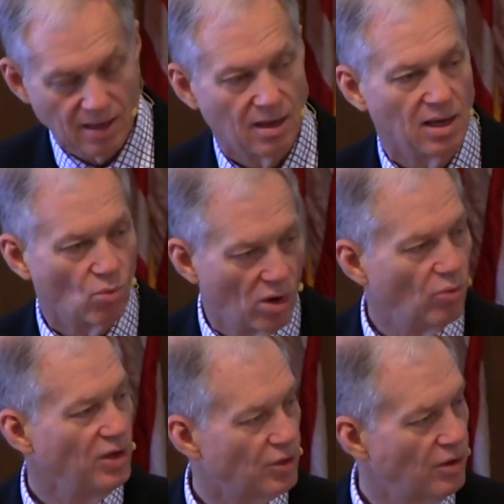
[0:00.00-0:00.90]
he will
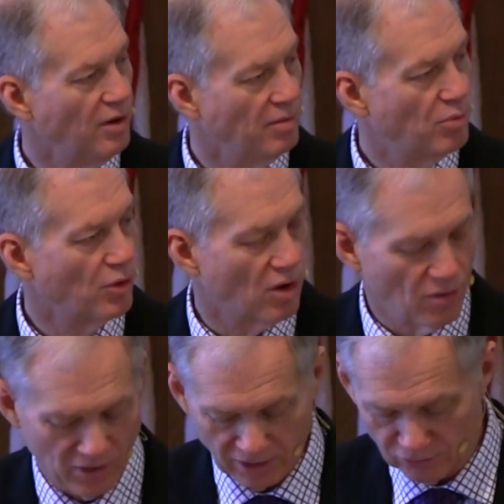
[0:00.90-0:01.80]
return and put all
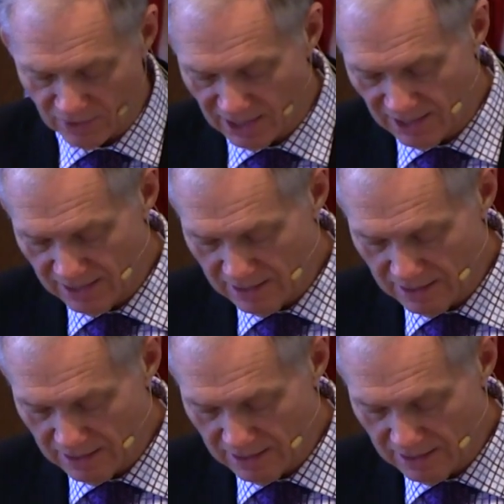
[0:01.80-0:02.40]
things right.